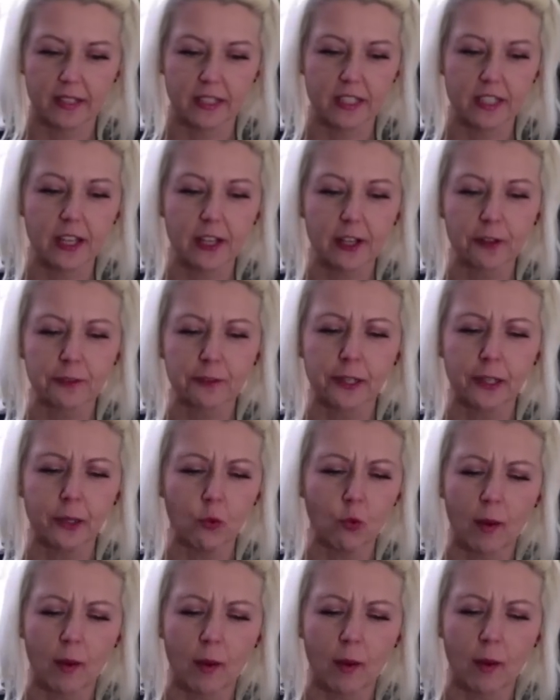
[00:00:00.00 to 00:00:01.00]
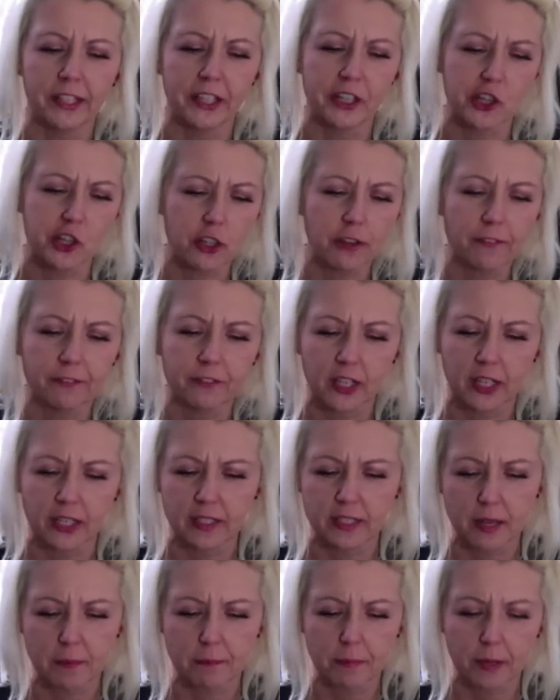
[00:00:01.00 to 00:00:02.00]
the teetering, wobbling, shifting,
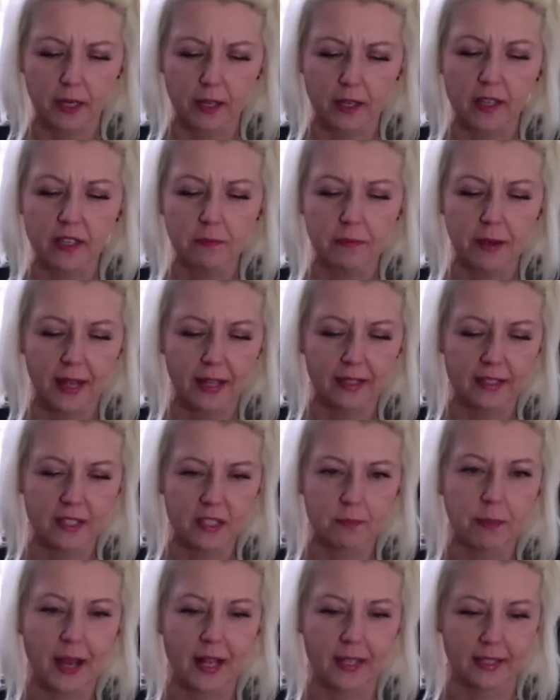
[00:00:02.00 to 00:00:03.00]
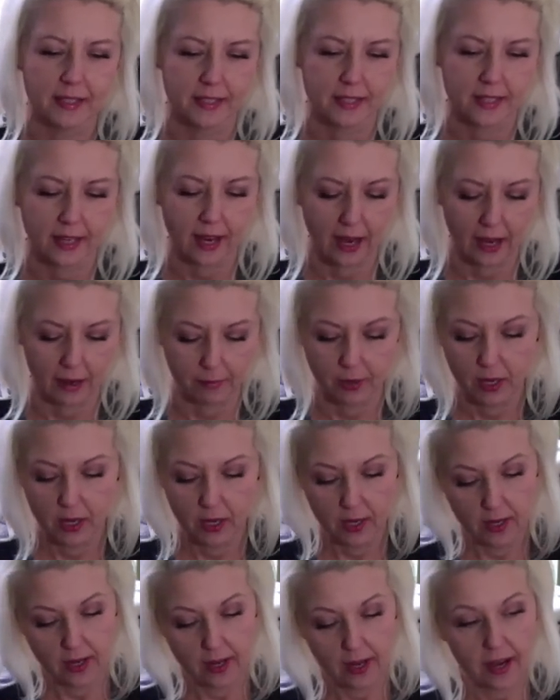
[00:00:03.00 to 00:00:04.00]
tipping, unbalanced, balanced game.
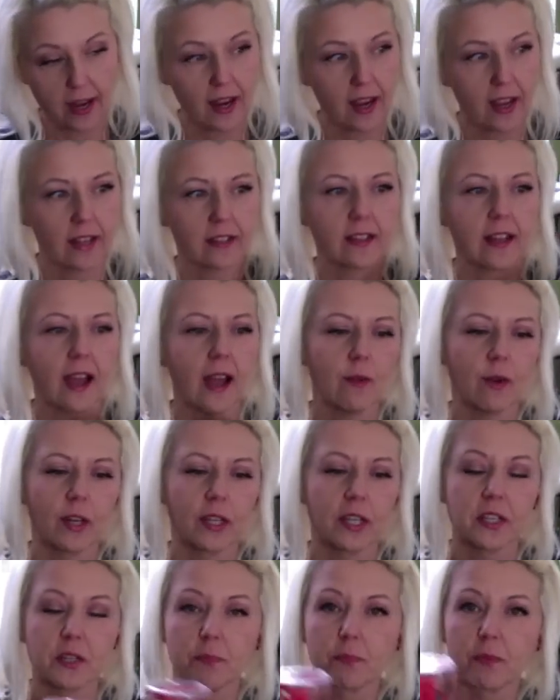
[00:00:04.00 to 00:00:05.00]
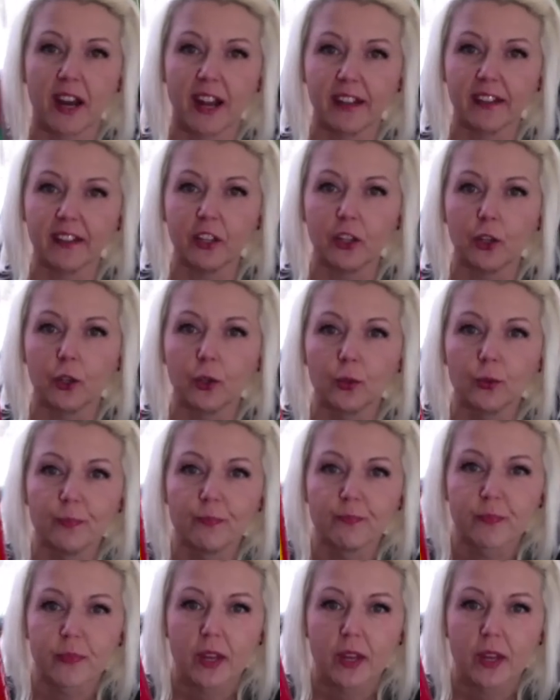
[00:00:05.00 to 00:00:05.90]
And that one is brand new.